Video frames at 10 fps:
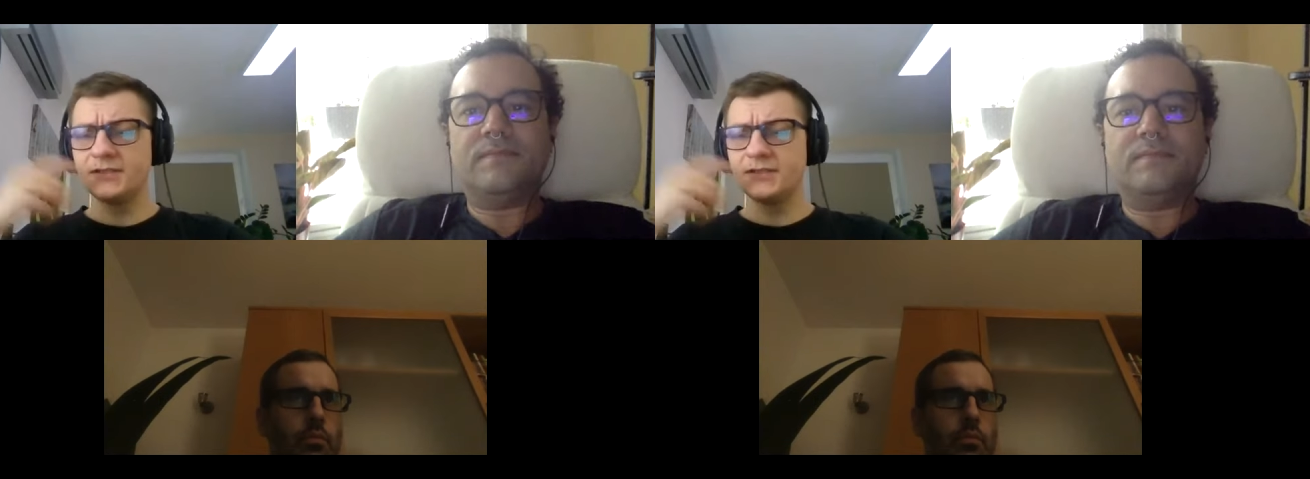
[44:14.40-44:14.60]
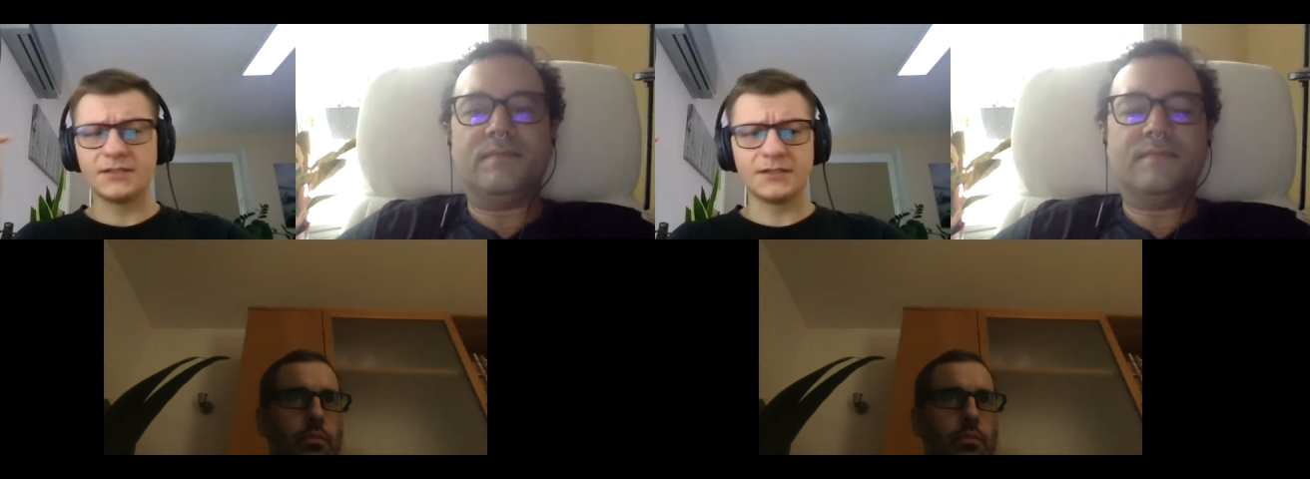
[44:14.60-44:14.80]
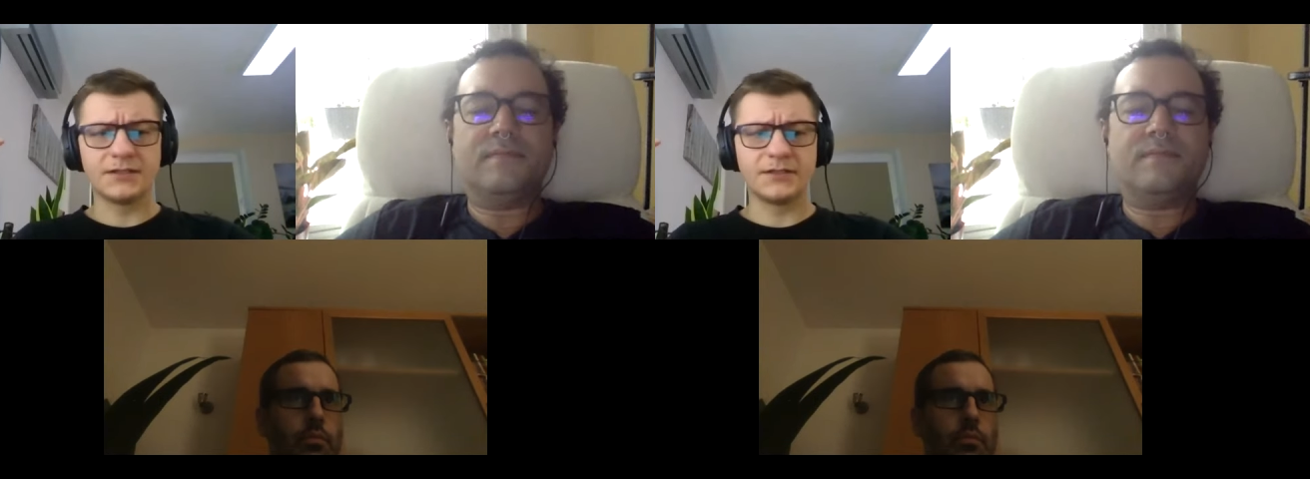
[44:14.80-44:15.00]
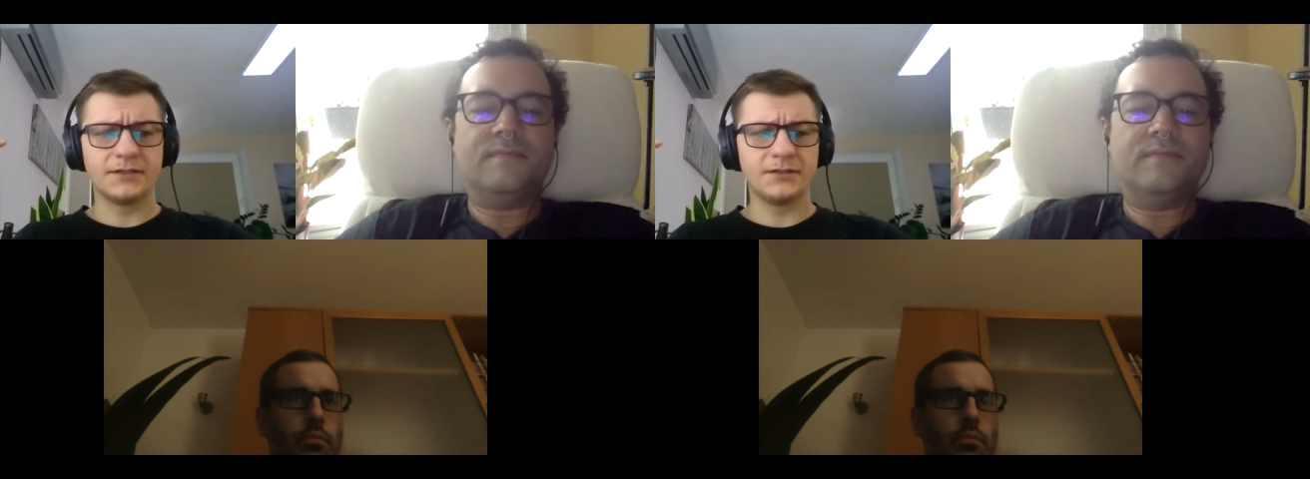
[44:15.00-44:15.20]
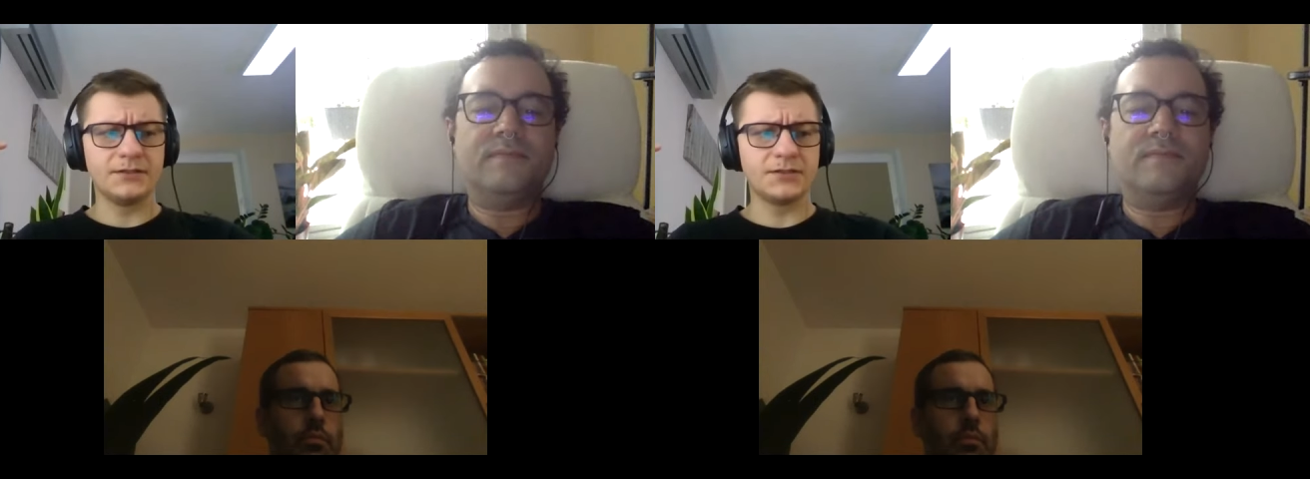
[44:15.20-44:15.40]
Speaker 1: Yeah,
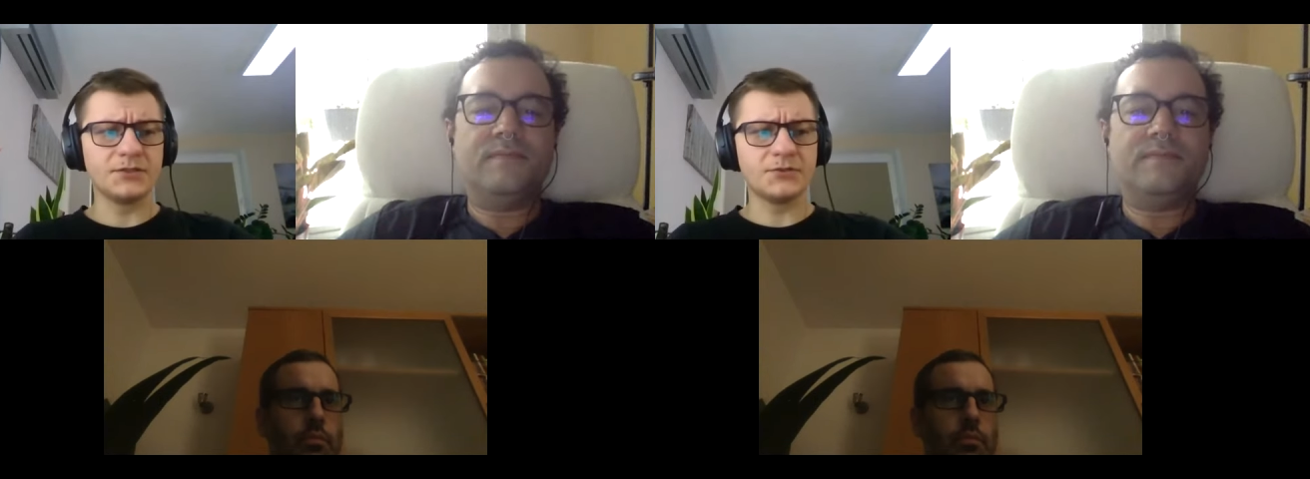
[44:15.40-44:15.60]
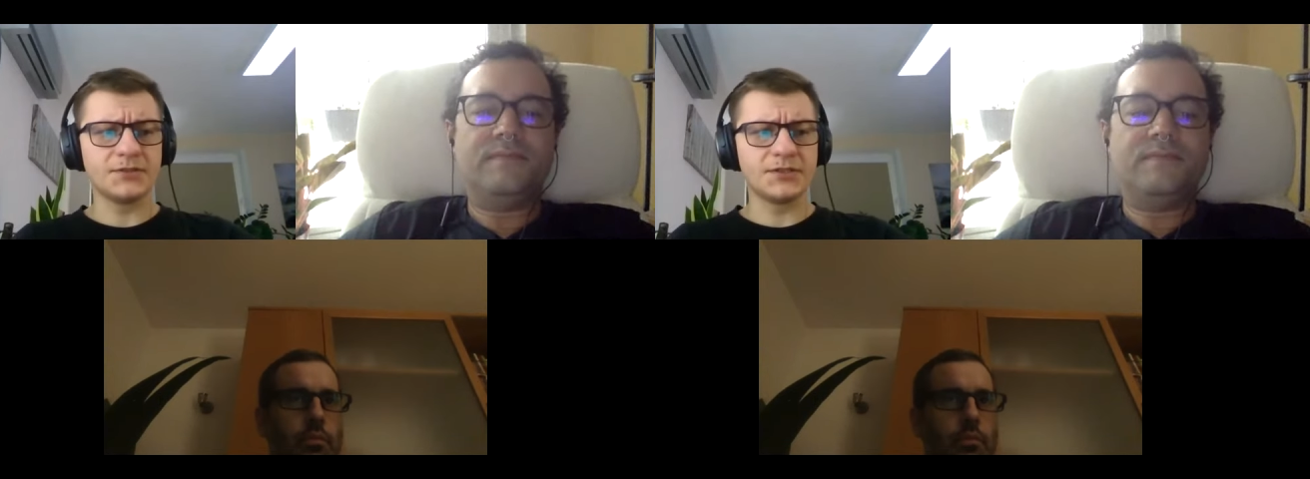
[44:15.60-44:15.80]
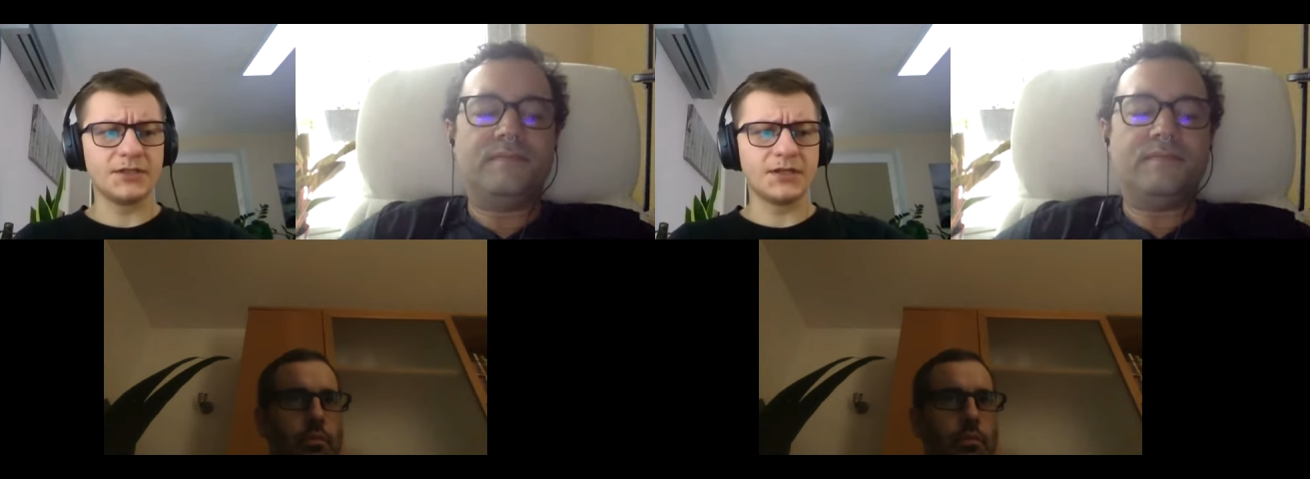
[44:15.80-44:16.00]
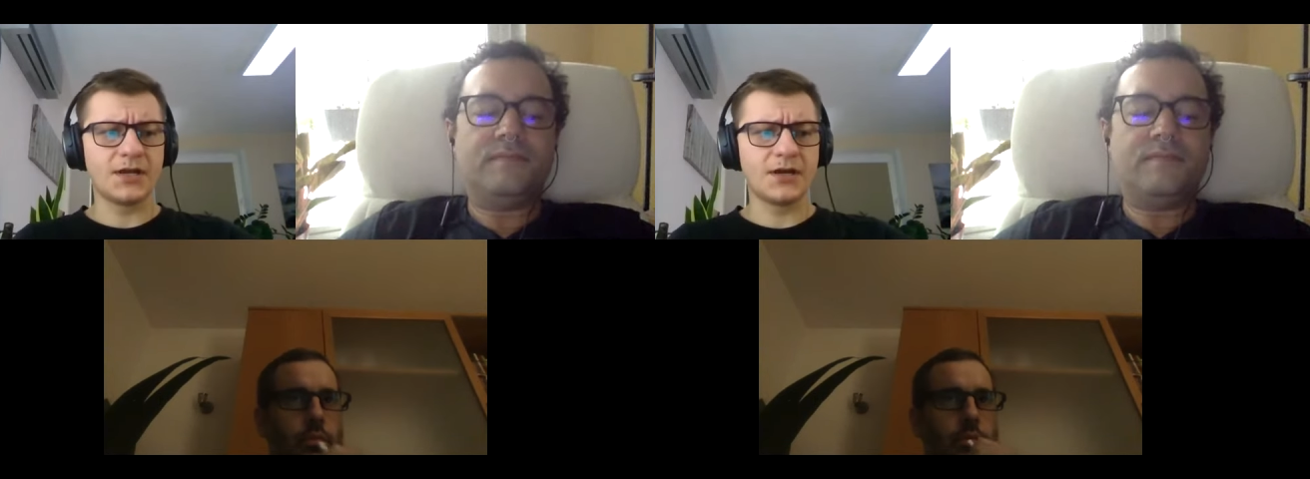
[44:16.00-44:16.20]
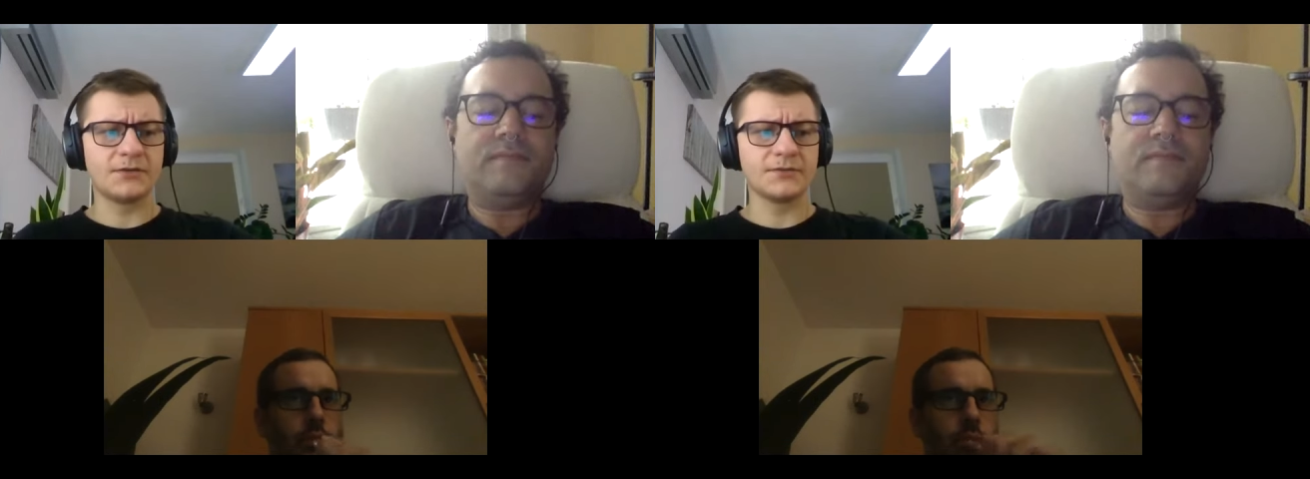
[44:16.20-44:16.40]
it's
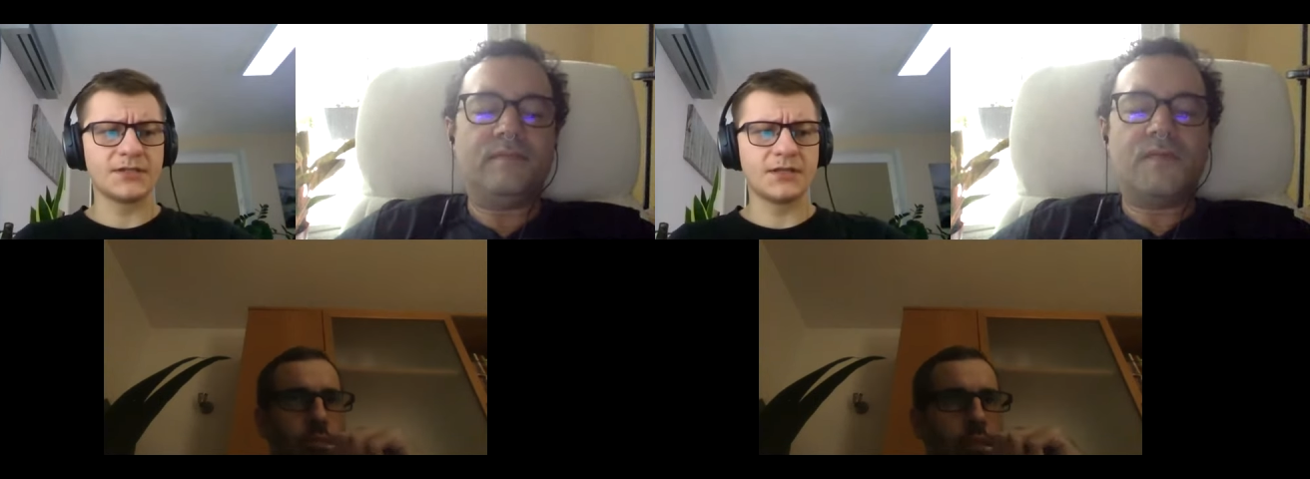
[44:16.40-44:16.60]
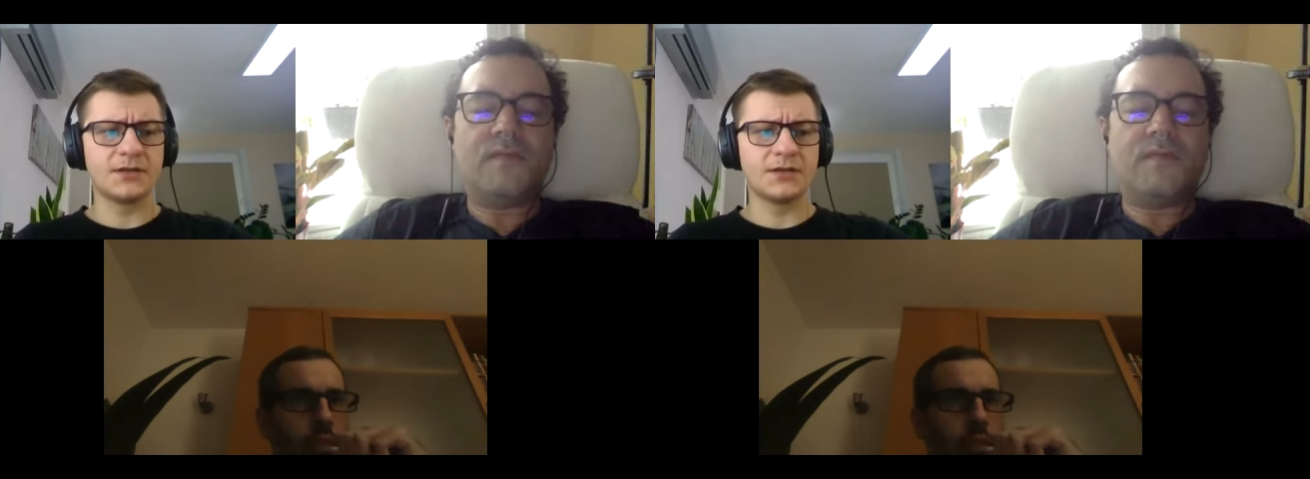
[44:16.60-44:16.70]
uh, it's